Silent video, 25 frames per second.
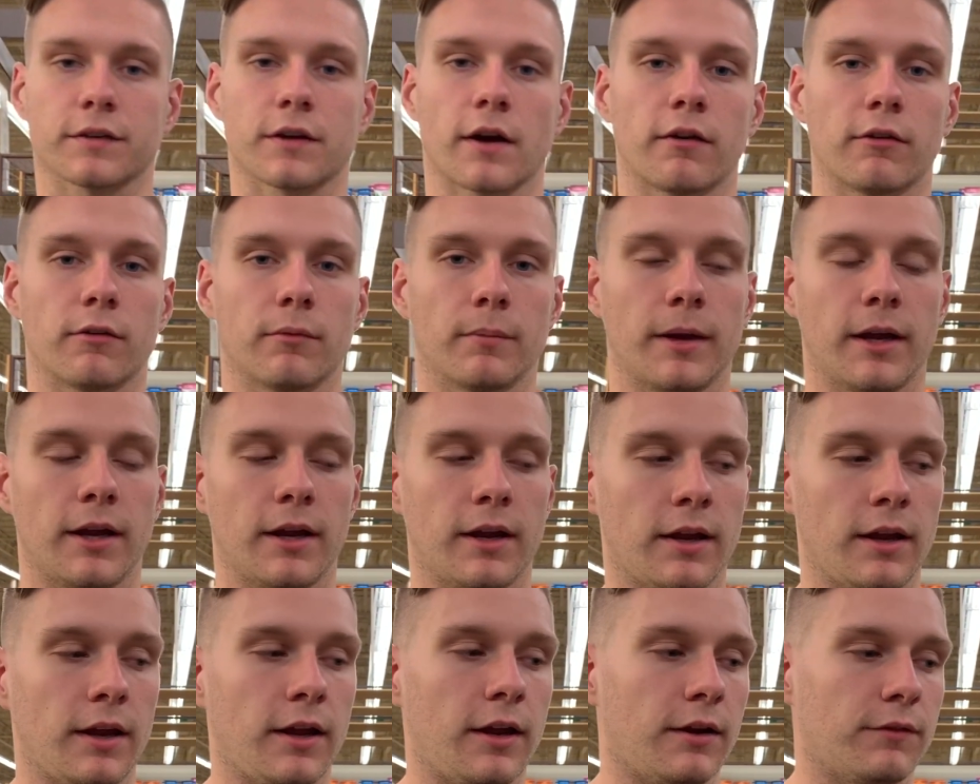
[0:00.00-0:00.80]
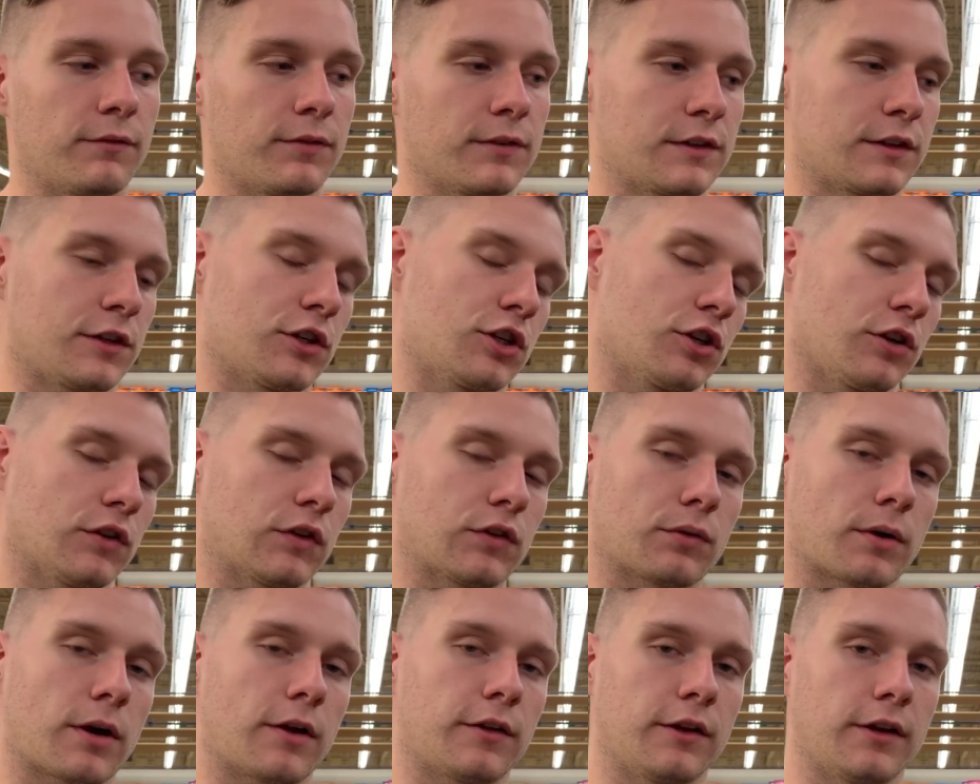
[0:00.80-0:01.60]
government and
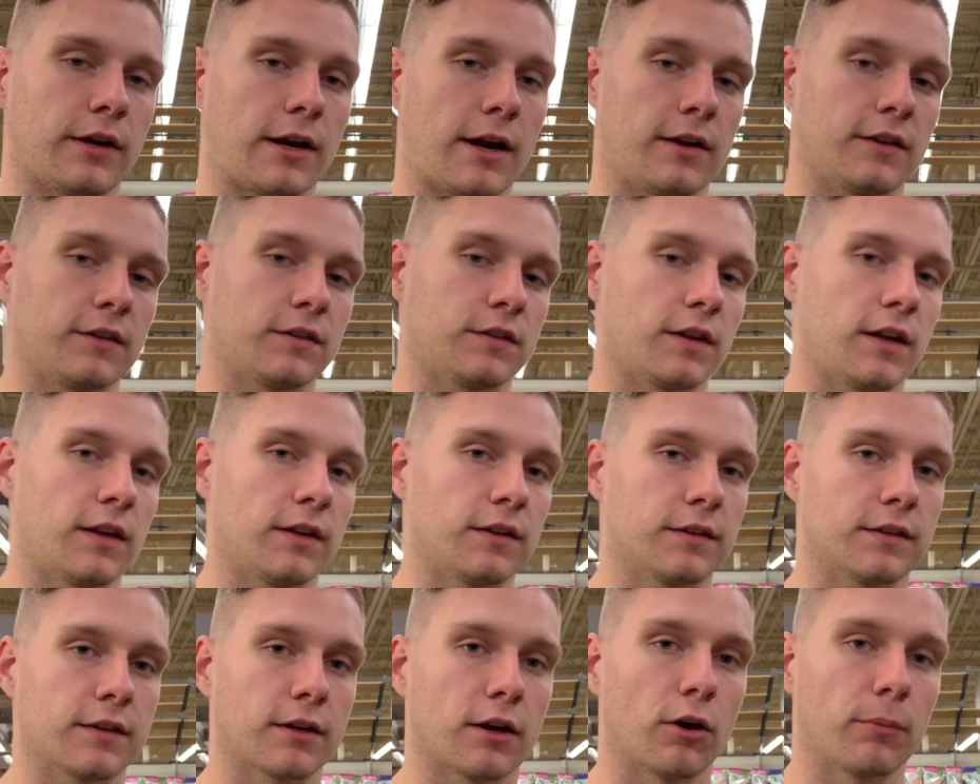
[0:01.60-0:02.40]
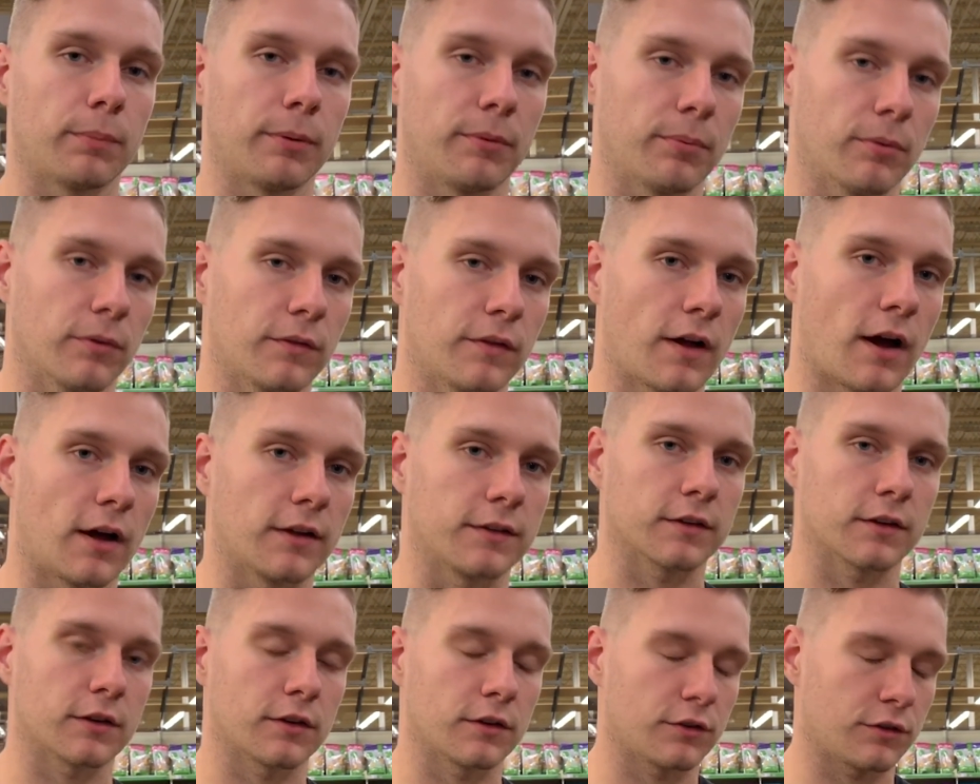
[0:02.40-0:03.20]
physicians around the United States tell people
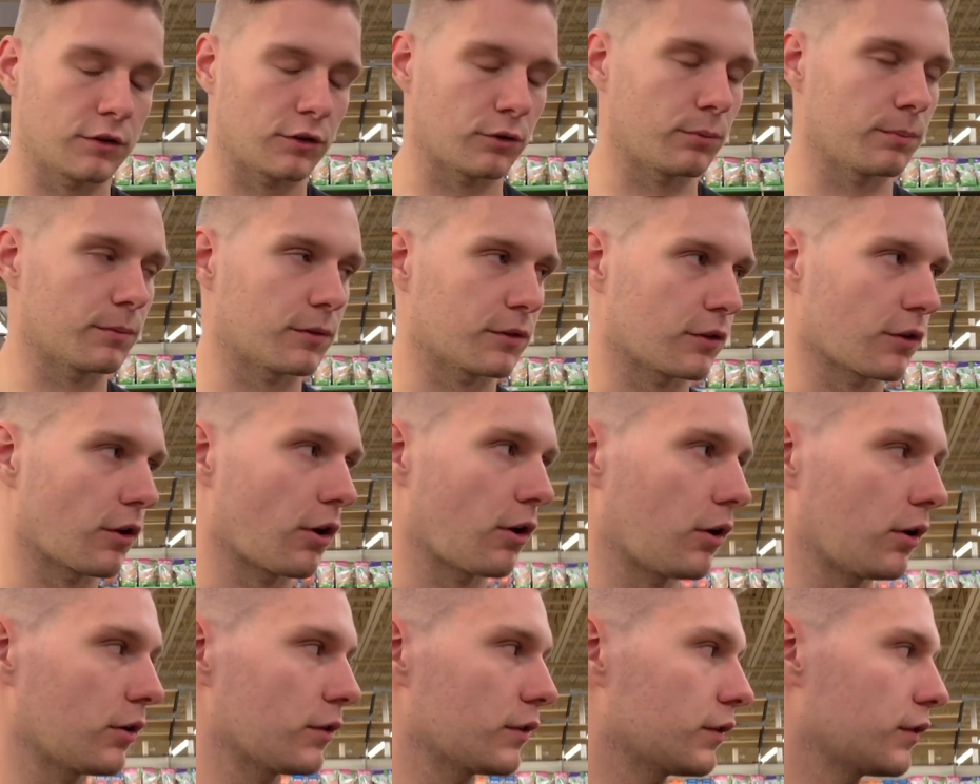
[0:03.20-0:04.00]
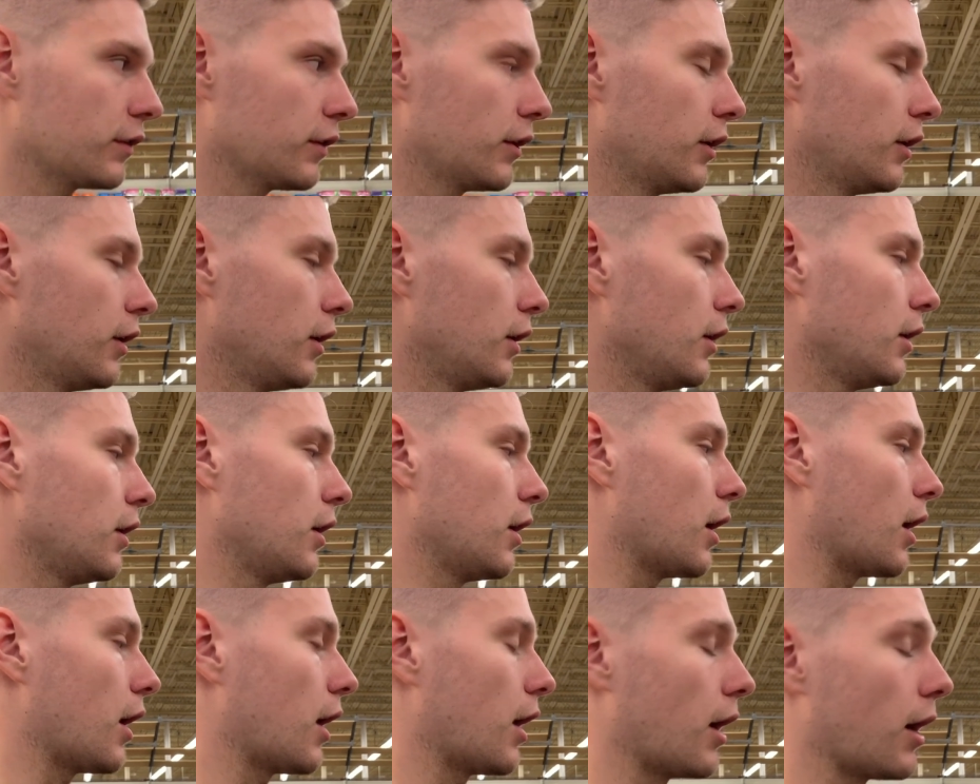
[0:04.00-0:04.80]
not to consume salt,
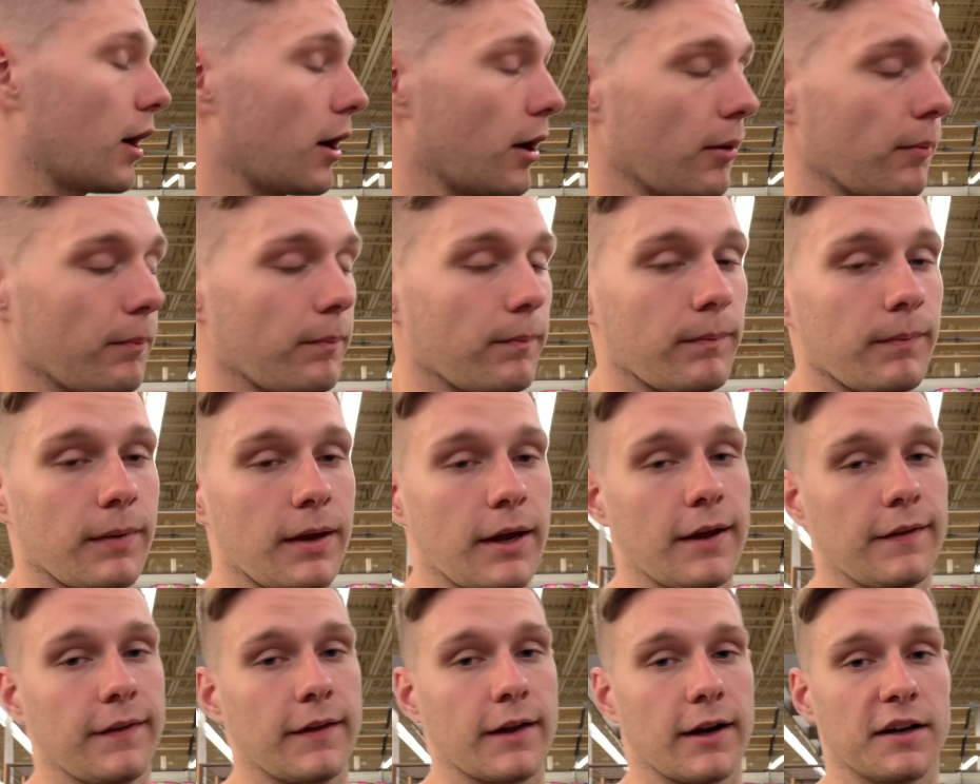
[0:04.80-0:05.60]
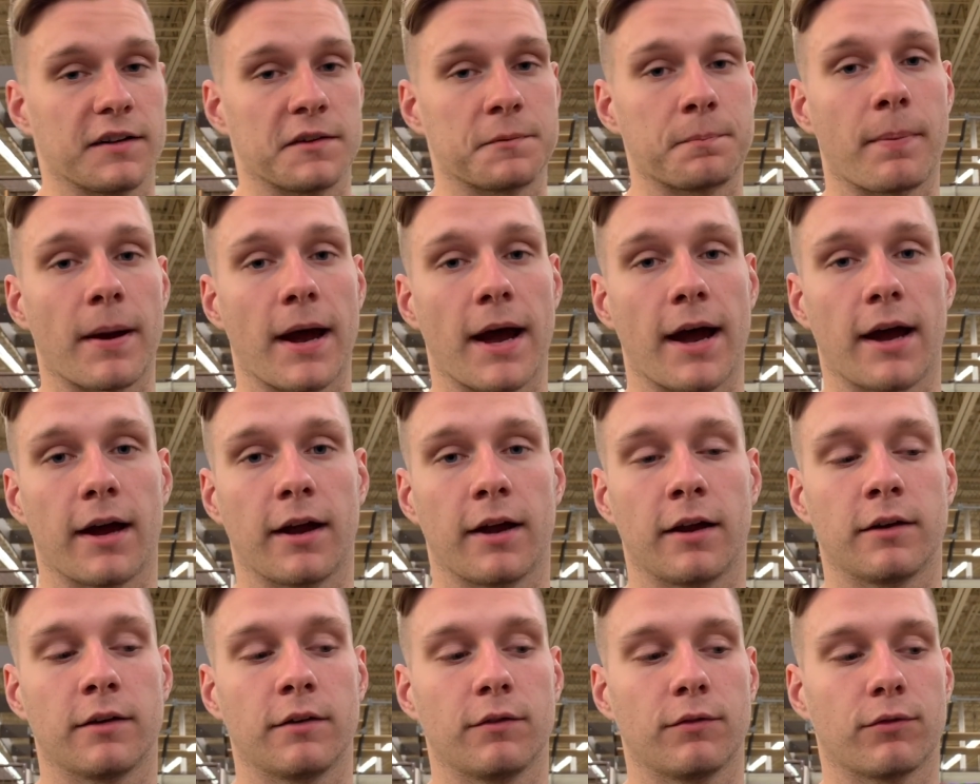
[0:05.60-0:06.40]
and that it's
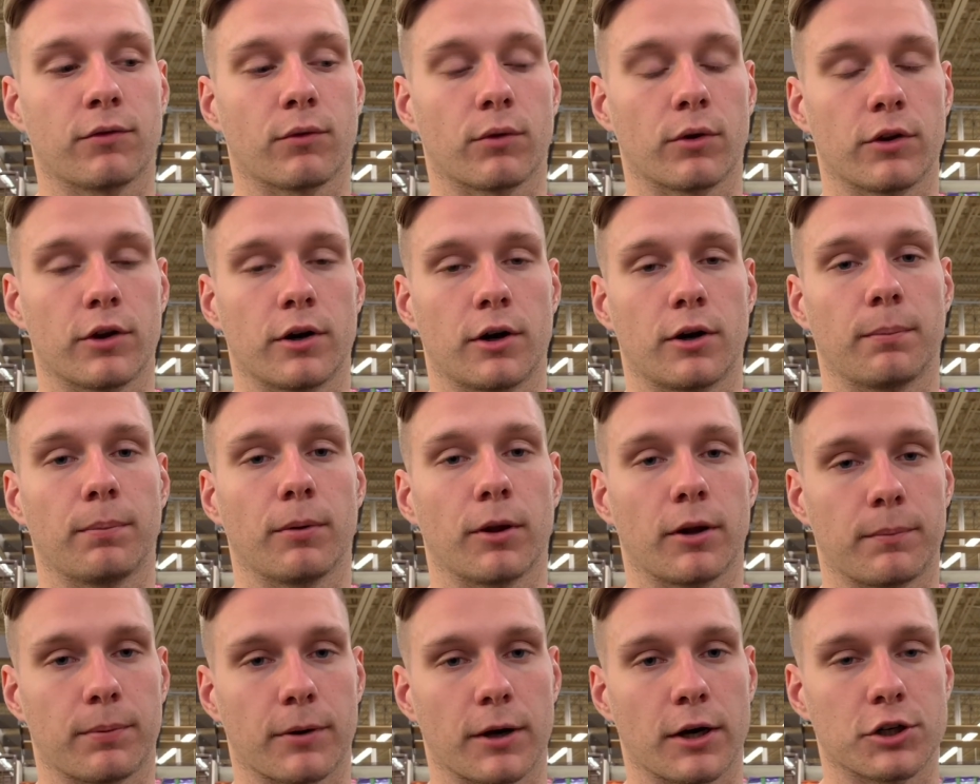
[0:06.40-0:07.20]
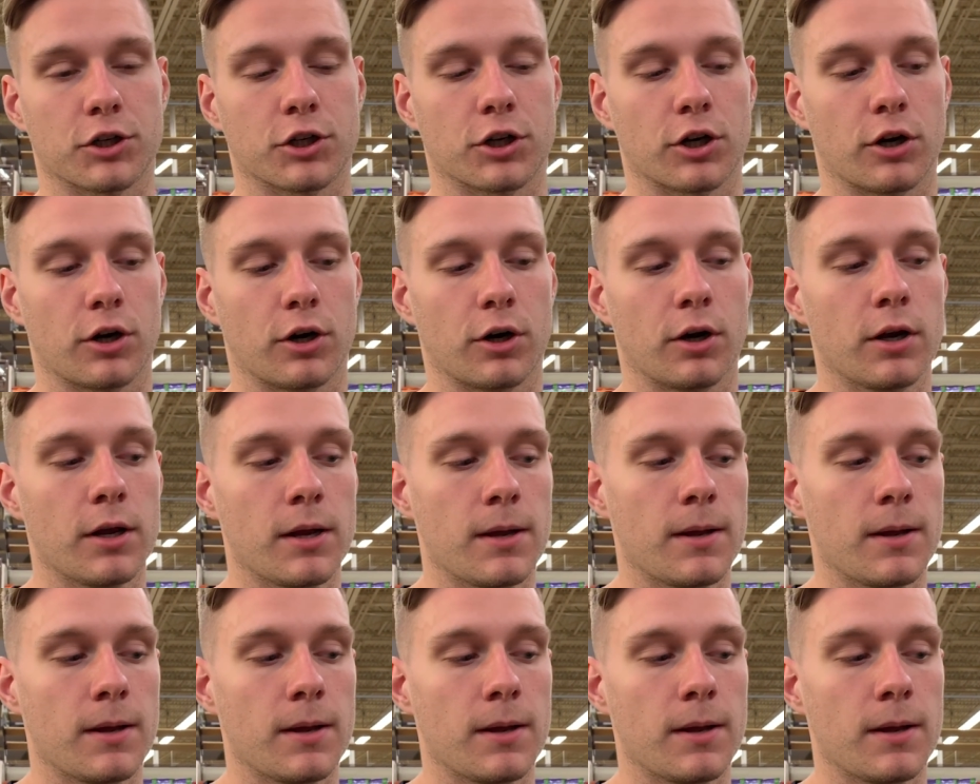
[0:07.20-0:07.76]
bad for their blood pressure,